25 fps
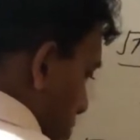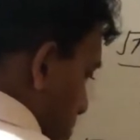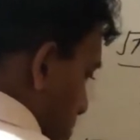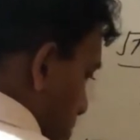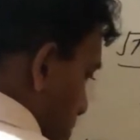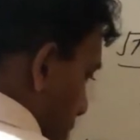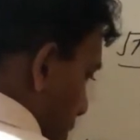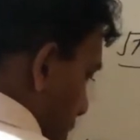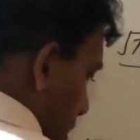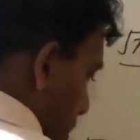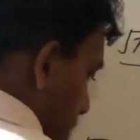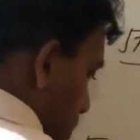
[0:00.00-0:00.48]

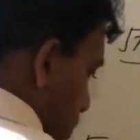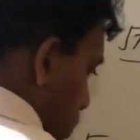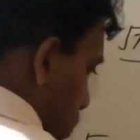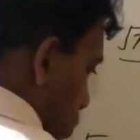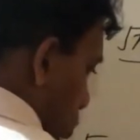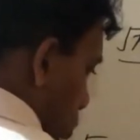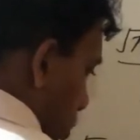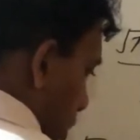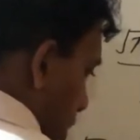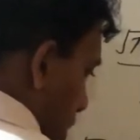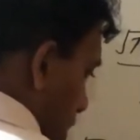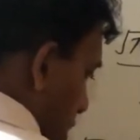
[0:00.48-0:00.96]
plus
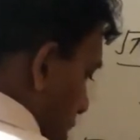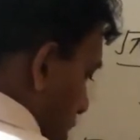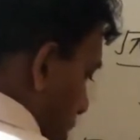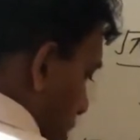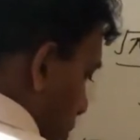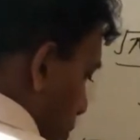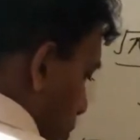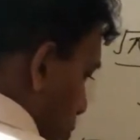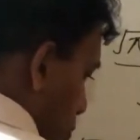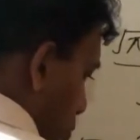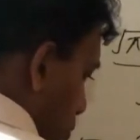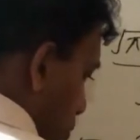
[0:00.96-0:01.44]
square
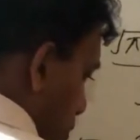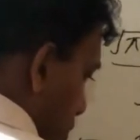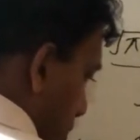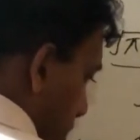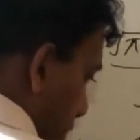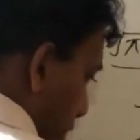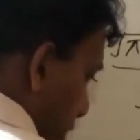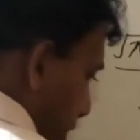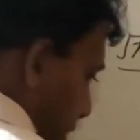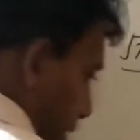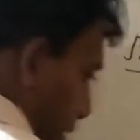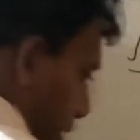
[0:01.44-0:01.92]
root
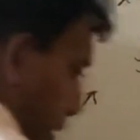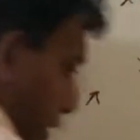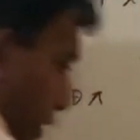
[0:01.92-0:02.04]
t.